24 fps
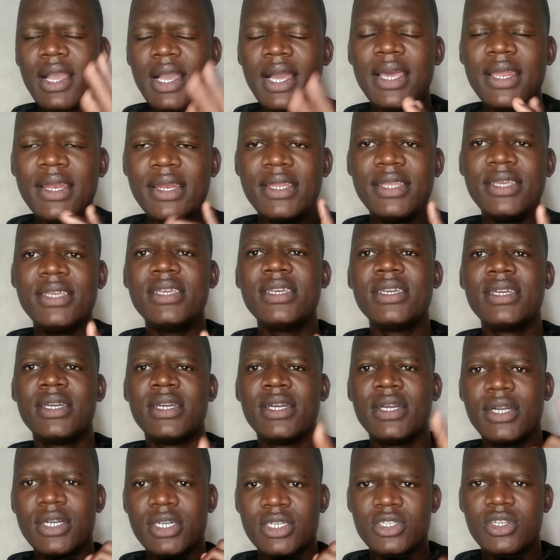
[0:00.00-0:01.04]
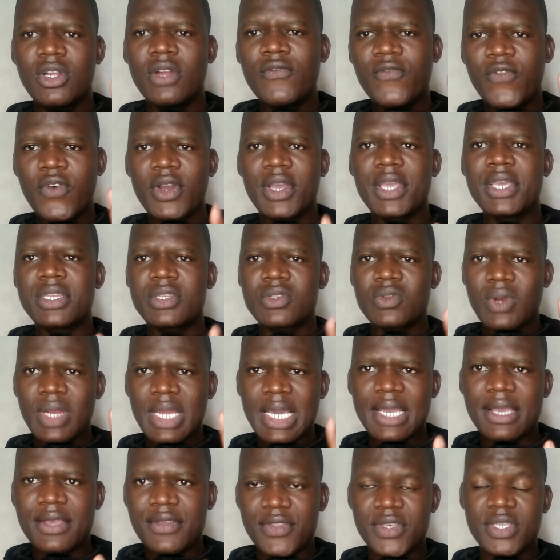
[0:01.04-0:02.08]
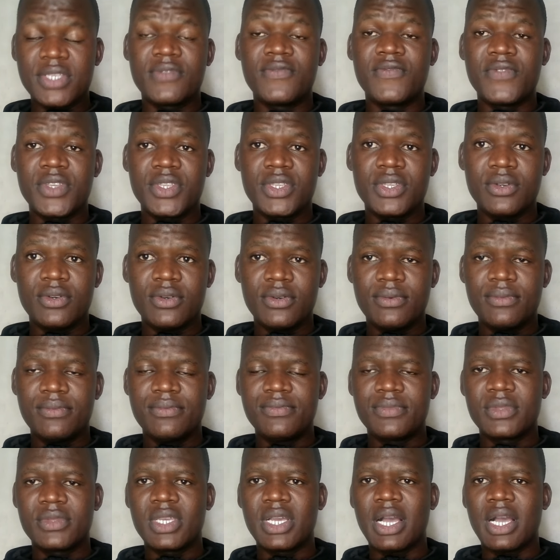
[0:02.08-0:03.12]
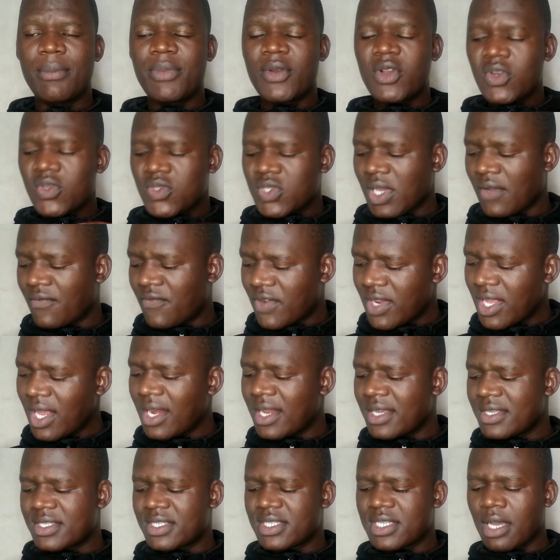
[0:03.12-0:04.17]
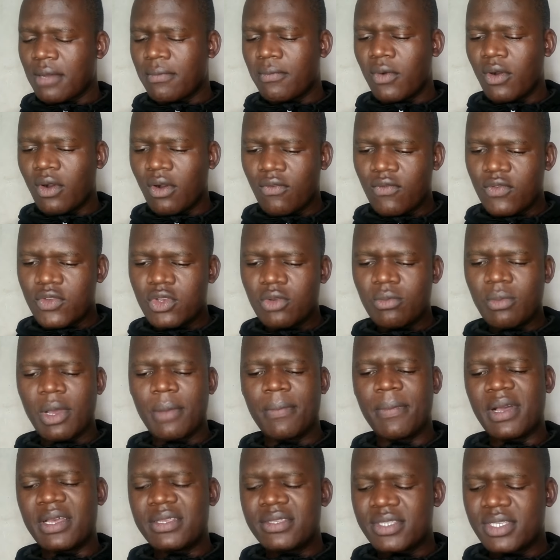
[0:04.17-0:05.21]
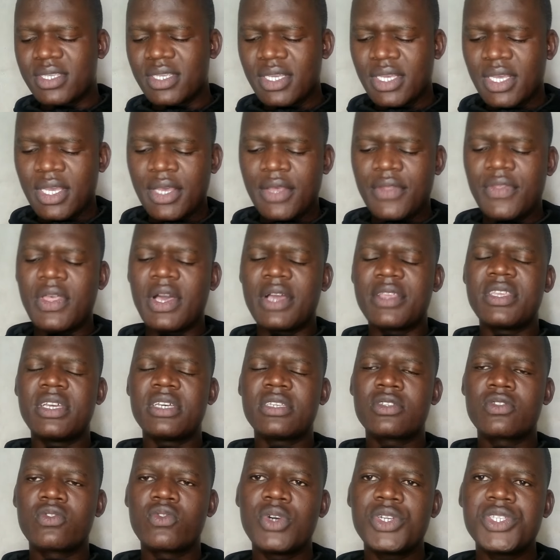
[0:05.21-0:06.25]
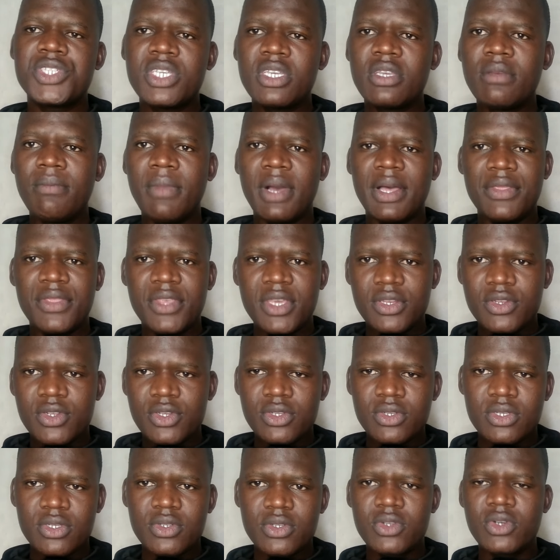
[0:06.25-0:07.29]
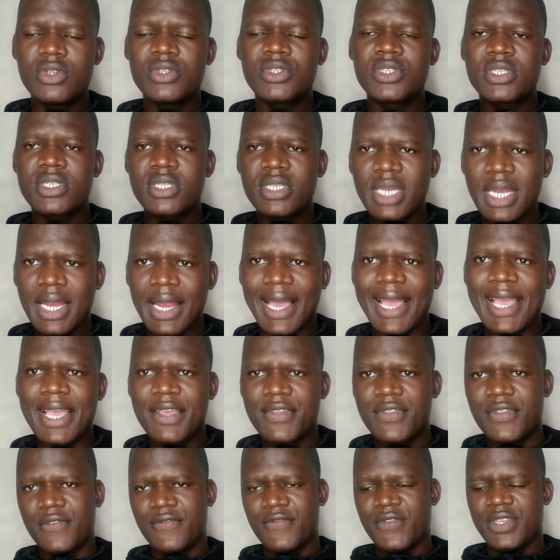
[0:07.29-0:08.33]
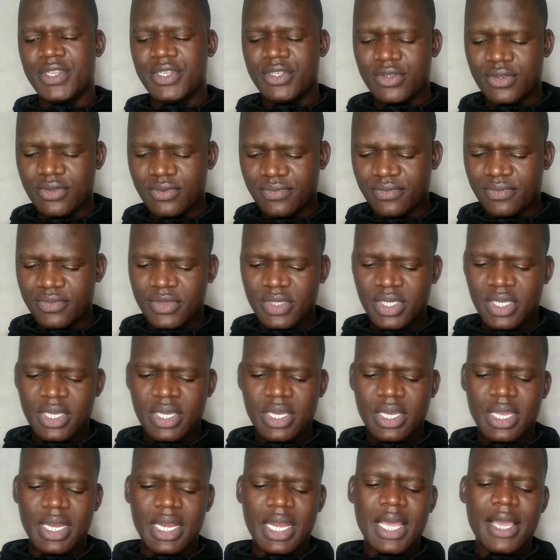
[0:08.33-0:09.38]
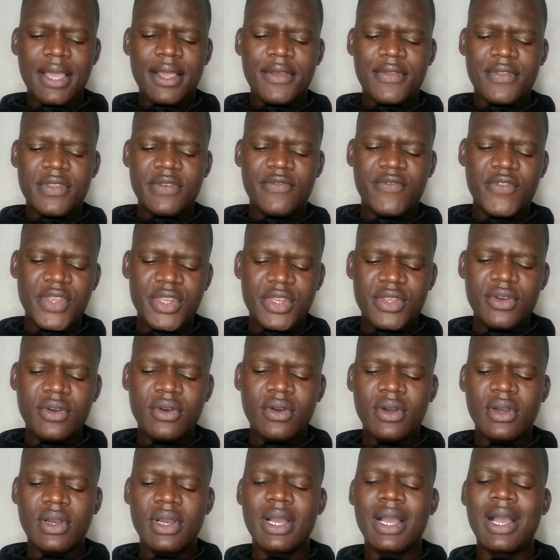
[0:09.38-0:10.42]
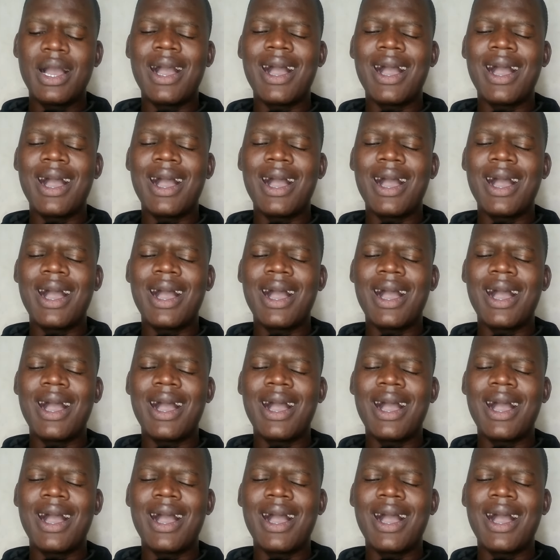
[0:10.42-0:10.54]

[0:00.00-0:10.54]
kindly don't forget to like this video, because I've realized some of you members, they are just watching but they don't like the video. Like the video